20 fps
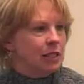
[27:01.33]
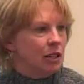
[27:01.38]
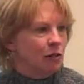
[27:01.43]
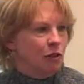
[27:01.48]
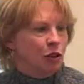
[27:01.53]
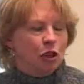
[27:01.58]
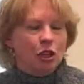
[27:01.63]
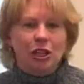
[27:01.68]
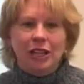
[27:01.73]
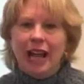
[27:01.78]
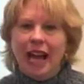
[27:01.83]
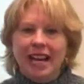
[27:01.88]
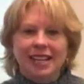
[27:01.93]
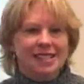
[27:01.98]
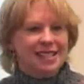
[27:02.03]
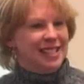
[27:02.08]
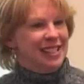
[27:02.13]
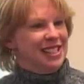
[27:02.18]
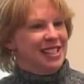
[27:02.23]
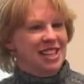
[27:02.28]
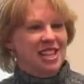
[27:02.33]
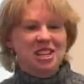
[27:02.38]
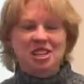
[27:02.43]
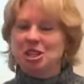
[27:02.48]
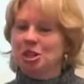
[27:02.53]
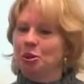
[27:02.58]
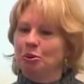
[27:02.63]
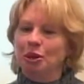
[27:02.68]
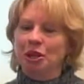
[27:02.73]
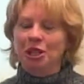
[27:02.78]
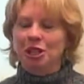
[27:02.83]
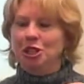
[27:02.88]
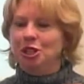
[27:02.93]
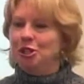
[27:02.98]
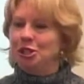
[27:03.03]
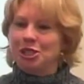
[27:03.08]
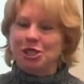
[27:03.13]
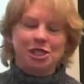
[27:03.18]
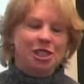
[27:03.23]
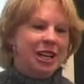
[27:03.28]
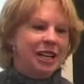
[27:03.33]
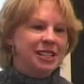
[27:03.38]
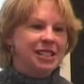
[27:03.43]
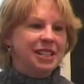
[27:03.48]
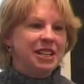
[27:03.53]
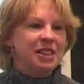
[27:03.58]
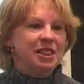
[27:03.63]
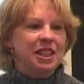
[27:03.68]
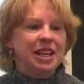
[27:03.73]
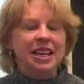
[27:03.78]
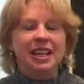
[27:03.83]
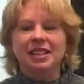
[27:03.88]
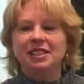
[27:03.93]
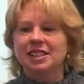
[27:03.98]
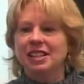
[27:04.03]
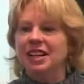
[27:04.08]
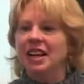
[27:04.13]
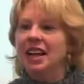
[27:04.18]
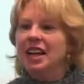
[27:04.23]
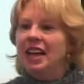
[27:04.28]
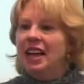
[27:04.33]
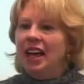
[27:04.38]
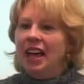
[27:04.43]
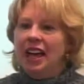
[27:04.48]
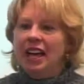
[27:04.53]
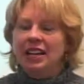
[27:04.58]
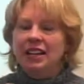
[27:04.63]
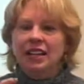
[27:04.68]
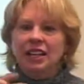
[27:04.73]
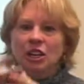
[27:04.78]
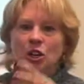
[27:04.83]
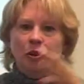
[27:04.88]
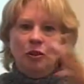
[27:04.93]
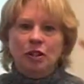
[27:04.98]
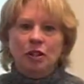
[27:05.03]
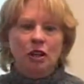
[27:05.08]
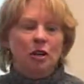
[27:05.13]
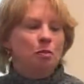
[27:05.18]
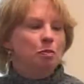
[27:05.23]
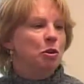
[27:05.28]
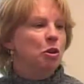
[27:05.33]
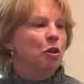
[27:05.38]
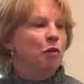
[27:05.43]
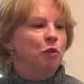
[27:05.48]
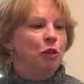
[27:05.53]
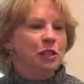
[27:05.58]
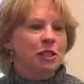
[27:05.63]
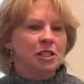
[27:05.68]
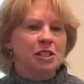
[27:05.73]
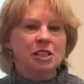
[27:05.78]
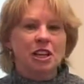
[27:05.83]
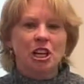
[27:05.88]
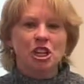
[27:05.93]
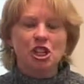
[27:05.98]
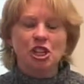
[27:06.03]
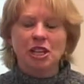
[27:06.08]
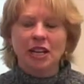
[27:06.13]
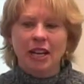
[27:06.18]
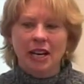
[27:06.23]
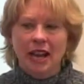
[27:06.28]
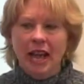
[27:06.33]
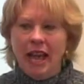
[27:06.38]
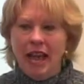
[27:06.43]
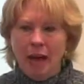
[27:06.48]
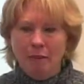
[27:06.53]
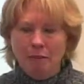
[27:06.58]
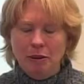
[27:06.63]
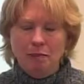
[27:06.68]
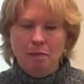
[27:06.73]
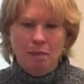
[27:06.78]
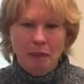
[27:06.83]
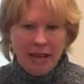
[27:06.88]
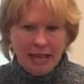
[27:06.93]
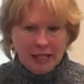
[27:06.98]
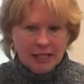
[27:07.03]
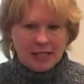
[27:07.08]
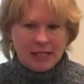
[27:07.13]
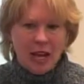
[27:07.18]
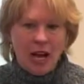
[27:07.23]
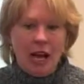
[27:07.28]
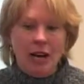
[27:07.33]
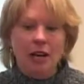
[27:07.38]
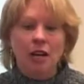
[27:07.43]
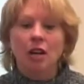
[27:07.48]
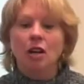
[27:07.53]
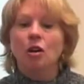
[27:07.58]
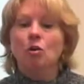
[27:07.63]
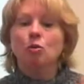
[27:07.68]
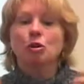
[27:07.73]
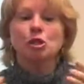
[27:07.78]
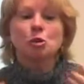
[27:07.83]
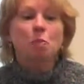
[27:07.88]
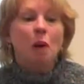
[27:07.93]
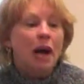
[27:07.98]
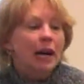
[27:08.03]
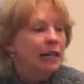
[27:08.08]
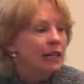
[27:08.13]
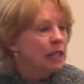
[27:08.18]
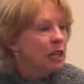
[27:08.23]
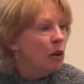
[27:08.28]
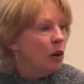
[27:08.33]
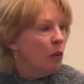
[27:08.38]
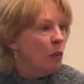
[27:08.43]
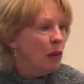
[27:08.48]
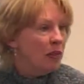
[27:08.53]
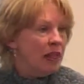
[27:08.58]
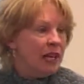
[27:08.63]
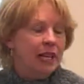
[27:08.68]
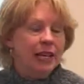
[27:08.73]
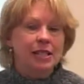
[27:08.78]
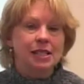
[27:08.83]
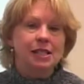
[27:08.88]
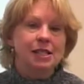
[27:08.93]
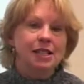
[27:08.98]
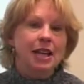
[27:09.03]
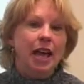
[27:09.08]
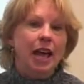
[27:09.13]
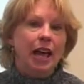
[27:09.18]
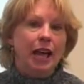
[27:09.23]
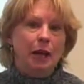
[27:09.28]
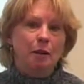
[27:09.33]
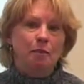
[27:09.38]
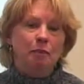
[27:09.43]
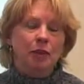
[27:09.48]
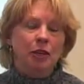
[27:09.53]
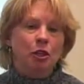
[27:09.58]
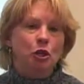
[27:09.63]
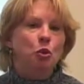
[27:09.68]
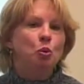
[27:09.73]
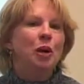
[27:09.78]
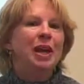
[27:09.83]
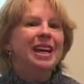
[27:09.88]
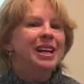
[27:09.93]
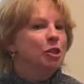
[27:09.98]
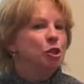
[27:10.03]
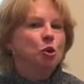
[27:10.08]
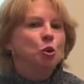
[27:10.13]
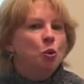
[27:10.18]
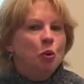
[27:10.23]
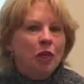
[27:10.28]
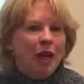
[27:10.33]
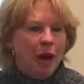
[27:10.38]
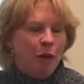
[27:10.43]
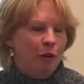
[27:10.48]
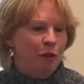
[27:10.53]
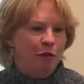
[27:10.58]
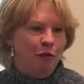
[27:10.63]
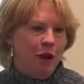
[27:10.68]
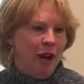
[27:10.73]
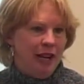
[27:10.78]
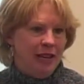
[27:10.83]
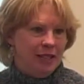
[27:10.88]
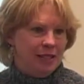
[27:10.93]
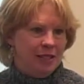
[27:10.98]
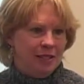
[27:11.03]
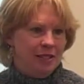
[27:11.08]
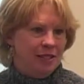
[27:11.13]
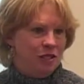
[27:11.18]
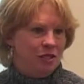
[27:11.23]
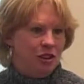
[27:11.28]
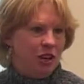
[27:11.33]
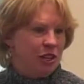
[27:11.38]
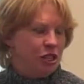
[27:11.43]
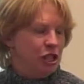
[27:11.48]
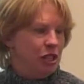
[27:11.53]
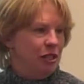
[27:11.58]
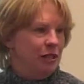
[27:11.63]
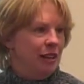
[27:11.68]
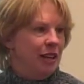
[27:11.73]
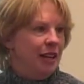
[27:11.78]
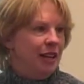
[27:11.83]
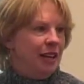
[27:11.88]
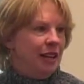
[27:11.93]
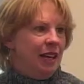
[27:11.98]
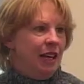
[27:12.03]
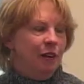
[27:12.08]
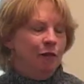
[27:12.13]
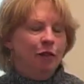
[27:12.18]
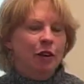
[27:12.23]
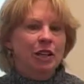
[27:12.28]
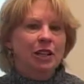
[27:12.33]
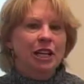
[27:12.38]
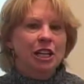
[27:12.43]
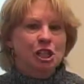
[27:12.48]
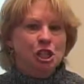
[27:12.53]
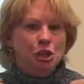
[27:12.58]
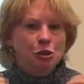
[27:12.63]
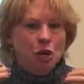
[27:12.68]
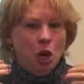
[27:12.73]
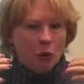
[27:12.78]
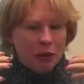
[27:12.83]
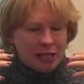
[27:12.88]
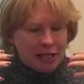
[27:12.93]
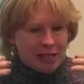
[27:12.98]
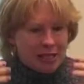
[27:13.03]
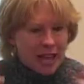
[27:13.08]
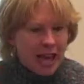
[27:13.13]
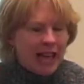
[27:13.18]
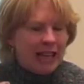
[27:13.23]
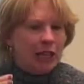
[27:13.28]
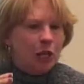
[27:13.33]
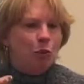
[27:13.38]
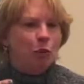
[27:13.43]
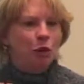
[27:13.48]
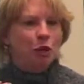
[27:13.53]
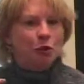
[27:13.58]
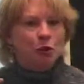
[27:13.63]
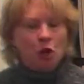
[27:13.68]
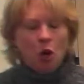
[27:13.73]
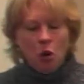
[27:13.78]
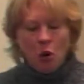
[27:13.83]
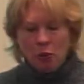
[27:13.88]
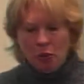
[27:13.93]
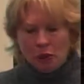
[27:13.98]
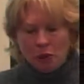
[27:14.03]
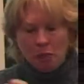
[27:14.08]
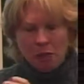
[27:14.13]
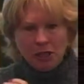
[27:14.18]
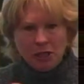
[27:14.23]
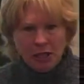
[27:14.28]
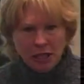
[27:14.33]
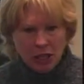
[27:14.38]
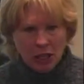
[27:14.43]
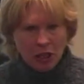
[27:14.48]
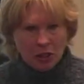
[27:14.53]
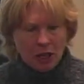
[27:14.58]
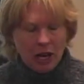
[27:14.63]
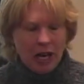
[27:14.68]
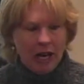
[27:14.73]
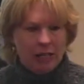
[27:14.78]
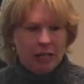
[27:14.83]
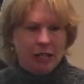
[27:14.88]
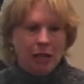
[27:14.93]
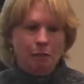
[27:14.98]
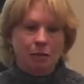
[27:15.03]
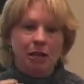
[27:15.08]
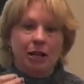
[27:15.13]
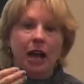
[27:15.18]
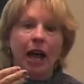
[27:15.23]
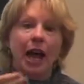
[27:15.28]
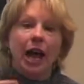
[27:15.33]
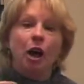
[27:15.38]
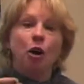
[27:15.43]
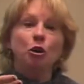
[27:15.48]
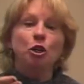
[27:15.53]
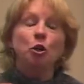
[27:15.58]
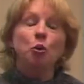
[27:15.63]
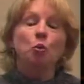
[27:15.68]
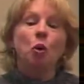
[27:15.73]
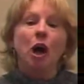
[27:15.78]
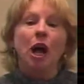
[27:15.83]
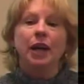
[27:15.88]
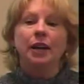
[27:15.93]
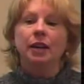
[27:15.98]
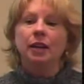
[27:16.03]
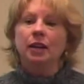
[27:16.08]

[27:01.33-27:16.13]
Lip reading: if your class gets into it and you're discussing things, and a beautiful discussion can happen based on responding to what the kids say, you can't do that with phonics instruction. Unless you know exactly where you're going with a particular concept and how you want,